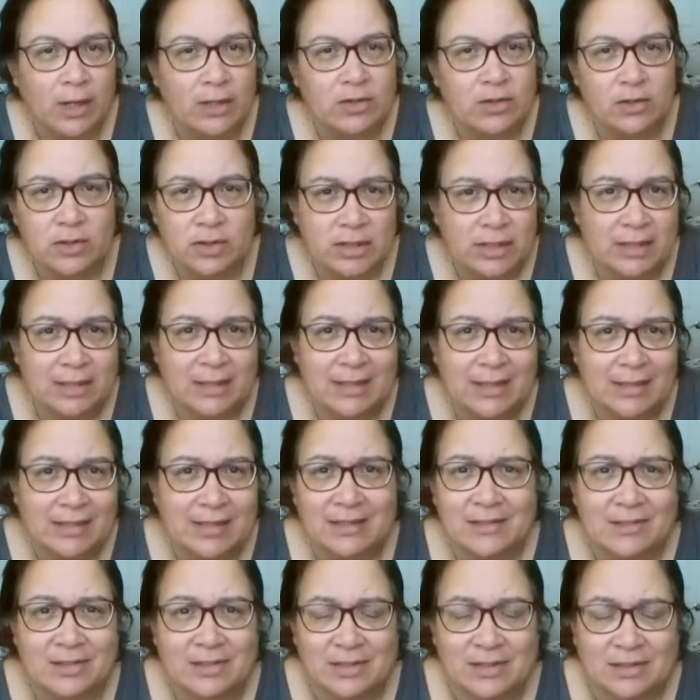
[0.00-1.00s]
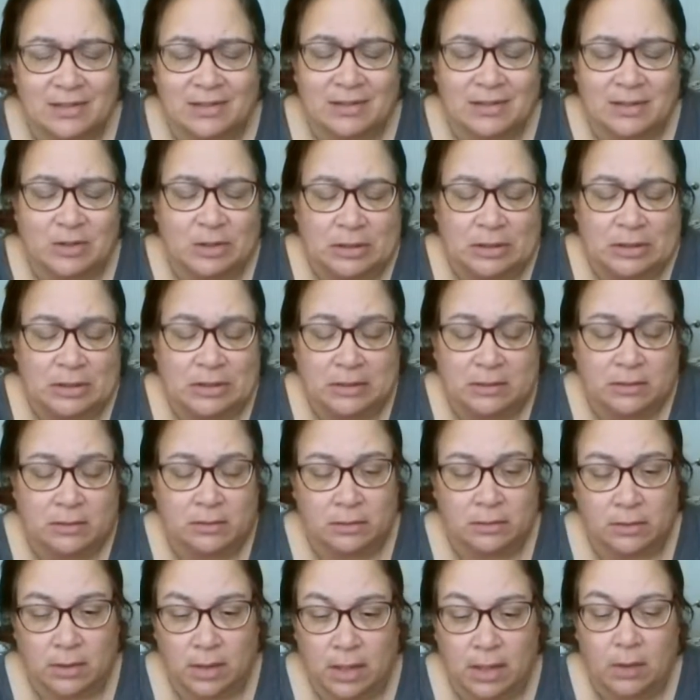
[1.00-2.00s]
I just think that's just, ugh.
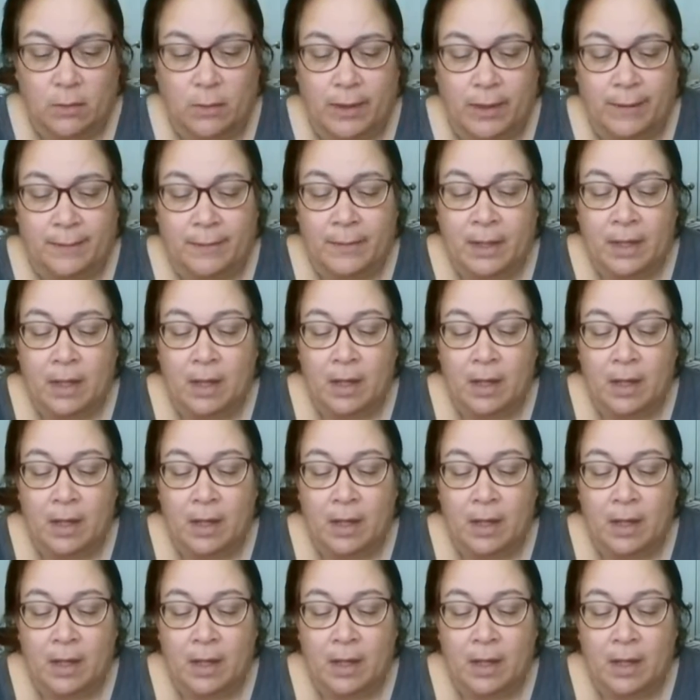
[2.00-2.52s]
Anyway,